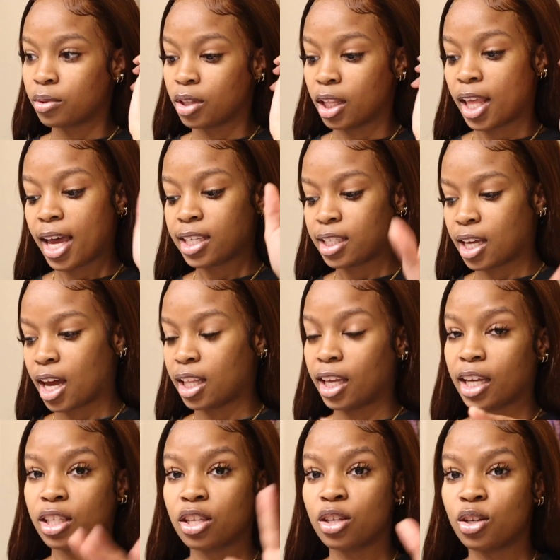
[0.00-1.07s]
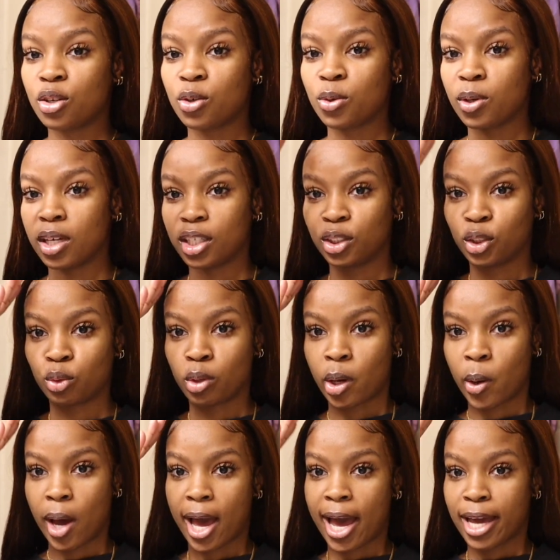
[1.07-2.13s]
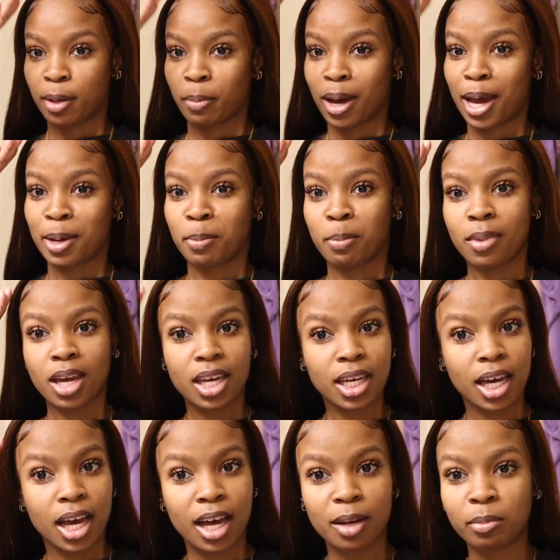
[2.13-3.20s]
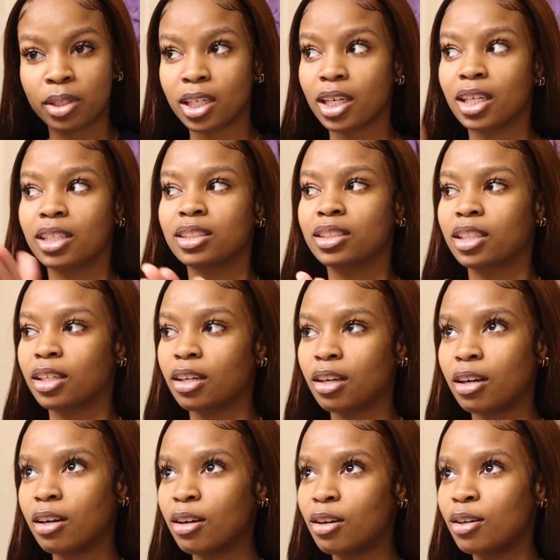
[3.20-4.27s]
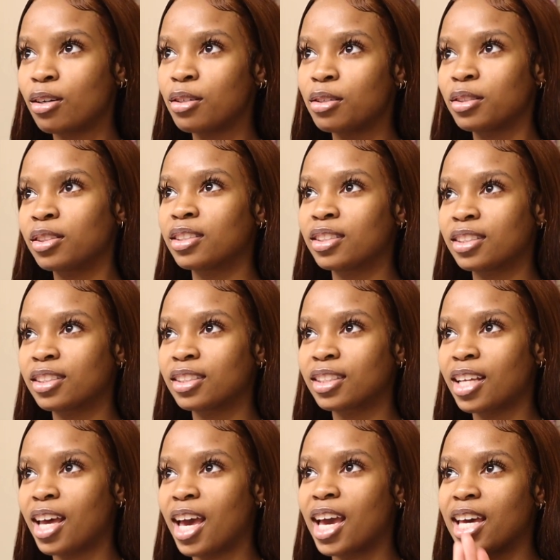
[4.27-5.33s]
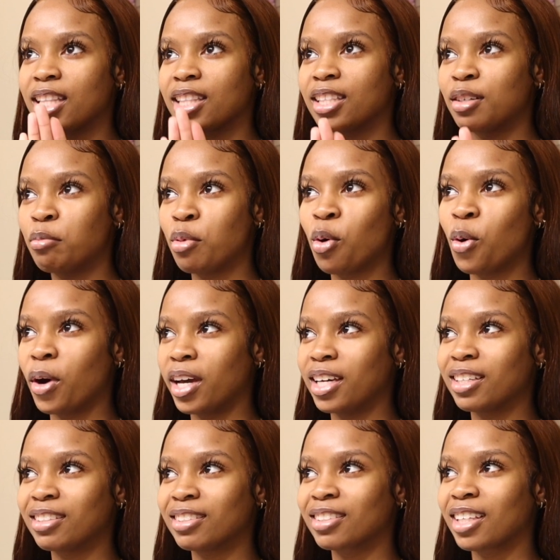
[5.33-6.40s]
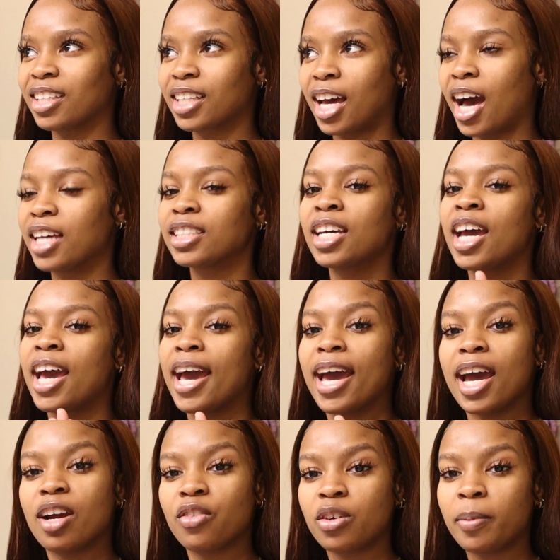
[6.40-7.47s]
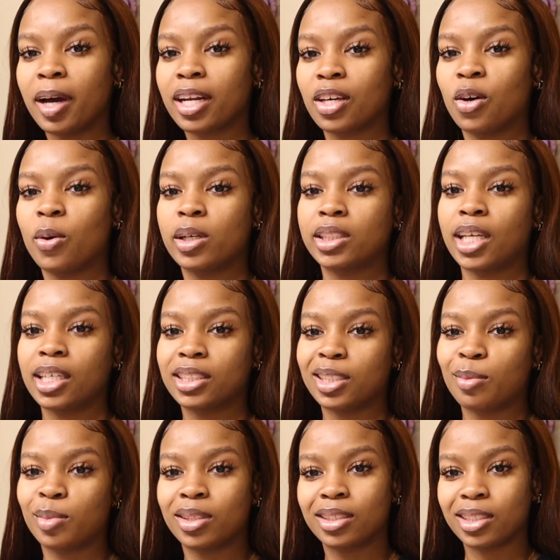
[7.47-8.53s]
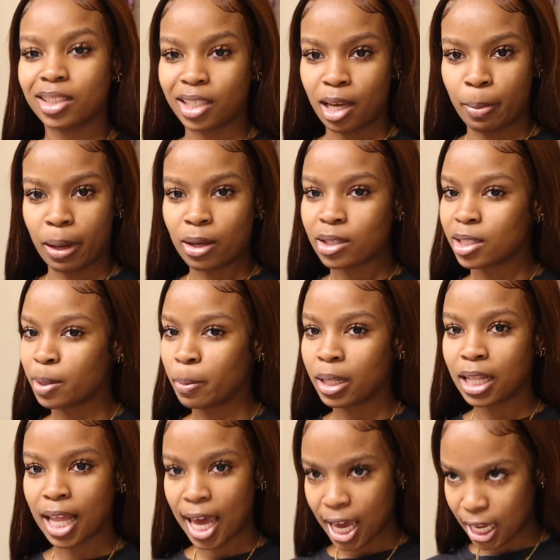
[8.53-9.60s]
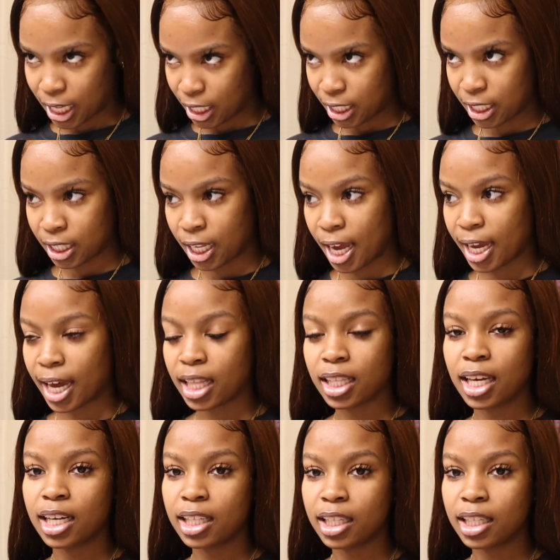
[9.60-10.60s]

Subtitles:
The last thing I like to do is, add my makeup, because the girls and the boys and the guys, everybody always has something to say about some lace. Like, at the end